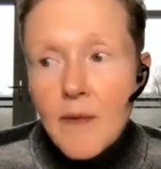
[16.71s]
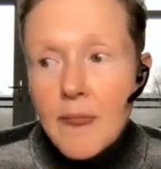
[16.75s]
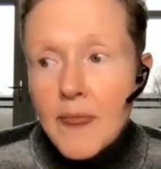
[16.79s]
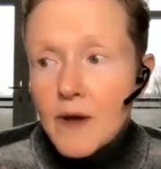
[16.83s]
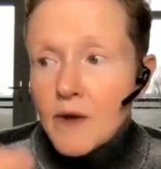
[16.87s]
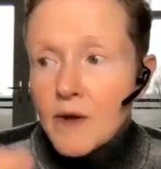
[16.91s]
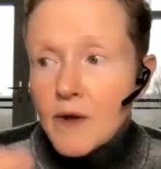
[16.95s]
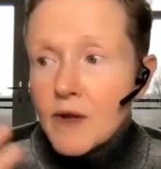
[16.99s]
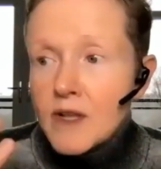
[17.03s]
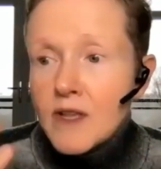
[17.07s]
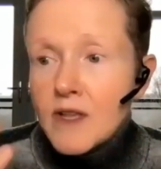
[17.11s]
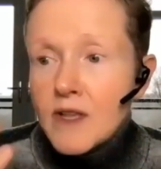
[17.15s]

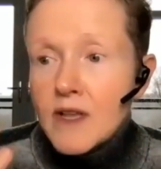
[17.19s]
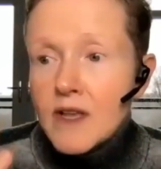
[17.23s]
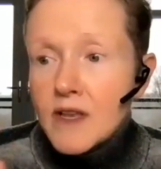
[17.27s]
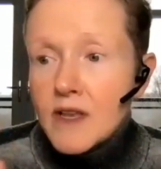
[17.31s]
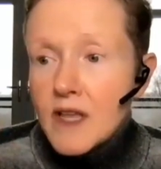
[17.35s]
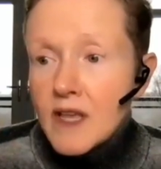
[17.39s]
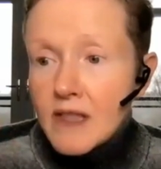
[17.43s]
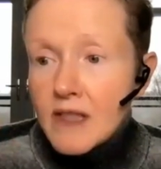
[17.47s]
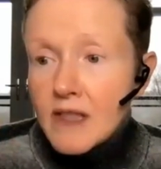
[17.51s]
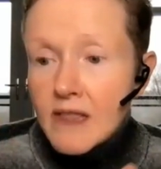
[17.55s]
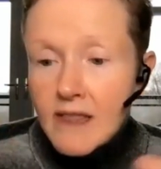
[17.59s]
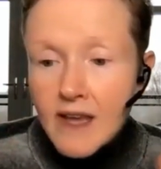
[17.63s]
The it,
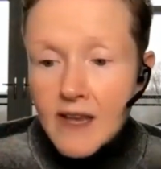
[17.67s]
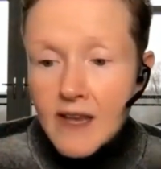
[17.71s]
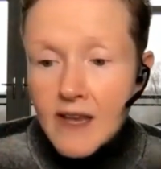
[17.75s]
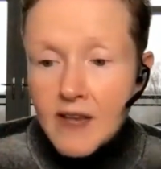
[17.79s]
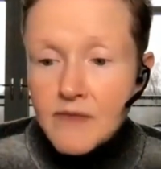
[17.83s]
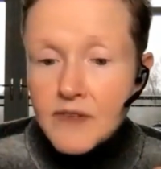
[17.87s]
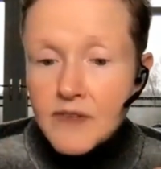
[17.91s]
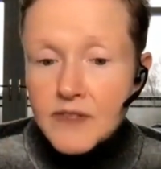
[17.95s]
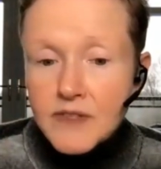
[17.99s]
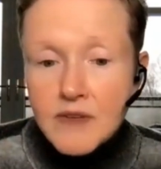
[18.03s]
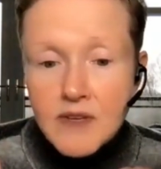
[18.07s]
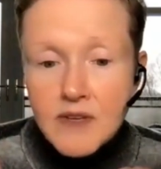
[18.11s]
it,
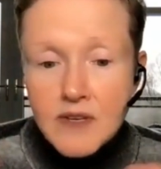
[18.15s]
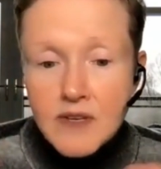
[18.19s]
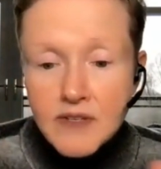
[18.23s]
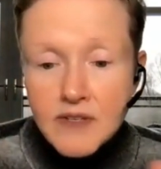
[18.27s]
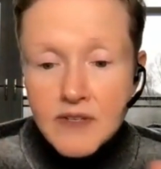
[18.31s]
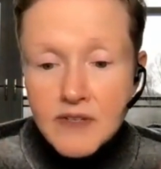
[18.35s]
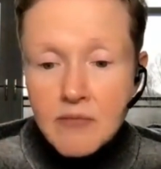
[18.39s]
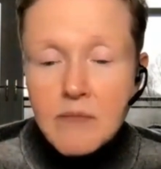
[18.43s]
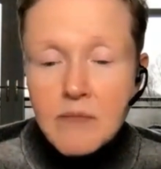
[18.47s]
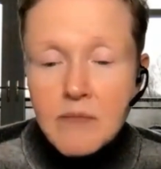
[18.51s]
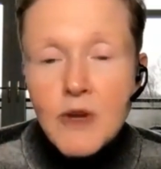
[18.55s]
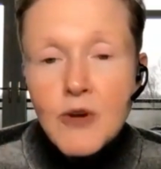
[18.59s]
life is a,
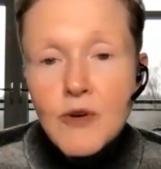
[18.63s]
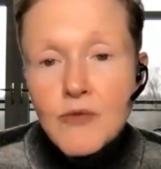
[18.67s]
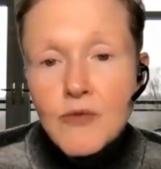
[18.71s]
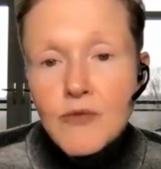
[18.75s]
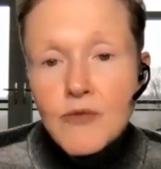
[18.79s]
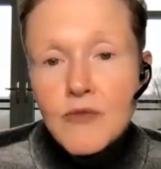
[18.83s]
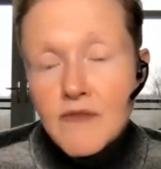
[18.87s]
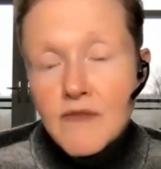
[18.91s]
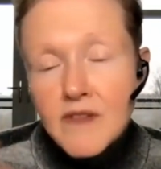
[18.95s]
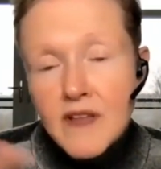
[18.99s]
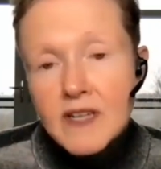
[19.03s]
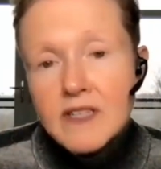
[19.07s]
is a mirror
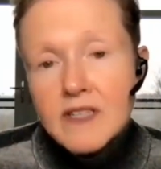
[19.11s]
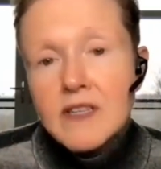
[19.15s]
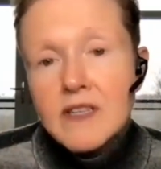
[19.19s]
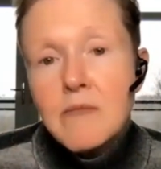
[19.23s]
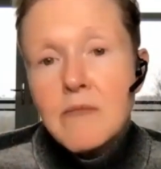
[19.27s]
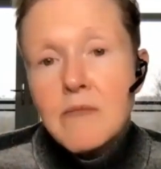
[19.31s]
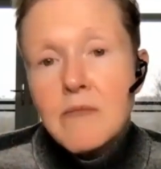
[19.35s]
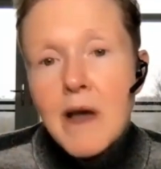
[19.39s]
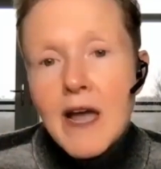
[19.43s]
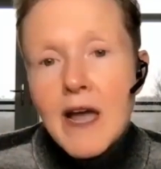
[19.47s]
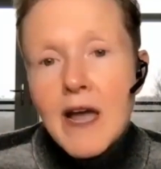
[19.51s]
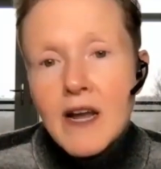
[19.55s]

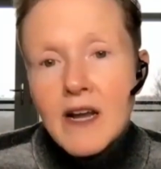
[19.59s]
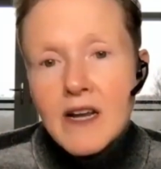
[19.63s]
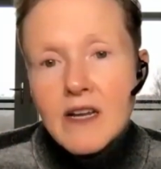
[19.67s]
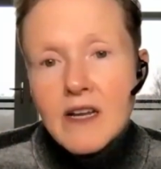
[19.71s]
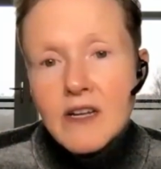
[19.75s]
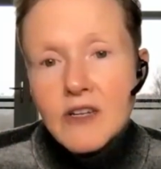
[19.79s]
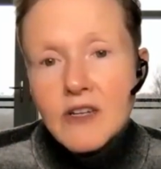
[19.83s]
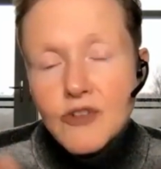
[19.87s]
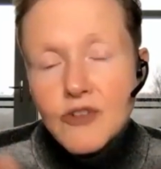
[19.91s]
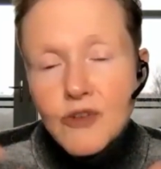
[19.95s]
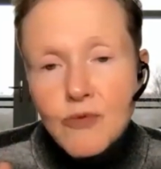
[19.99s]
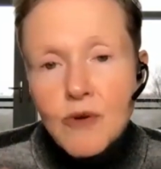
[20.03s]
reflecting
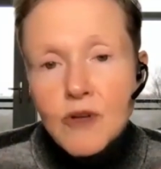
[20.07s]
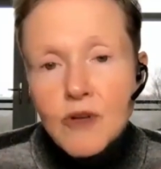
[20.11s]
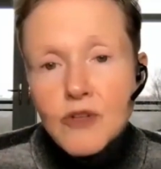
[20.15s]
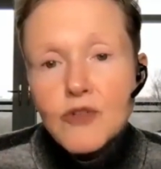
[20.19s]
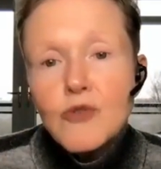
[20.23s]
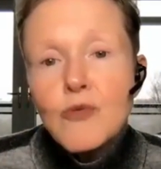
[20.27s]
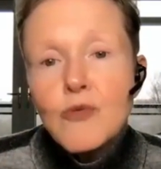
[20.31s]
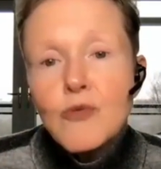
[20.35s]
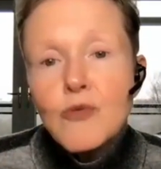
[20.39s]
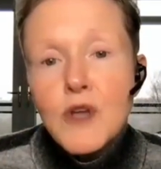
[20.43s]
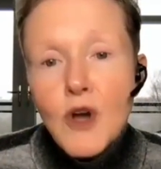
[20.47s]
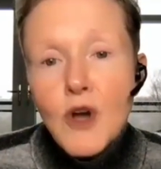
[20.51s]
back to
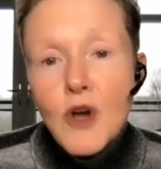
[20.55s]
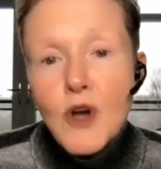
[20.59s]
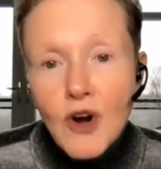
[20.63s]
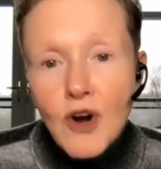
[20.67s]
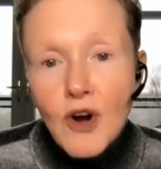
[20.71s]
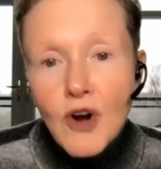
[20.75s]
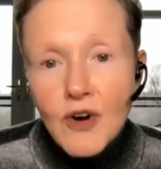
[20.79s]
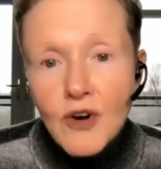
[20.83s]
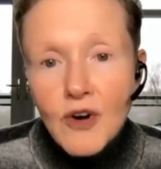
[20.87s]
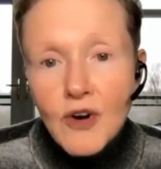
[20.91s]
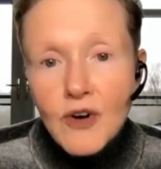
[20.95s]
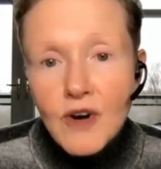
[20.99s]
us who we
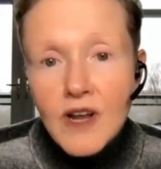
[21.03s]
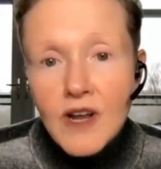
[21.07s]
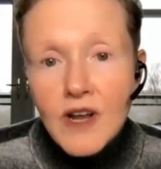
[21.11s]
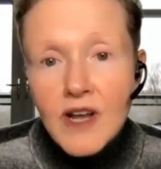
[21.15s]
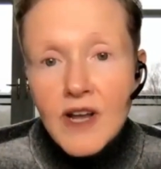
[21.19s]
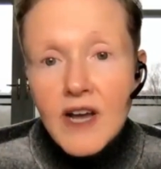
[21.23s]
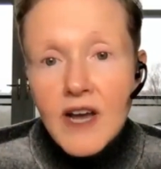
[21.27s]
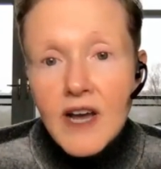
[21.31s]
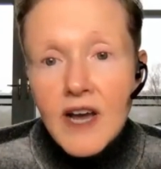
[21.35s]
are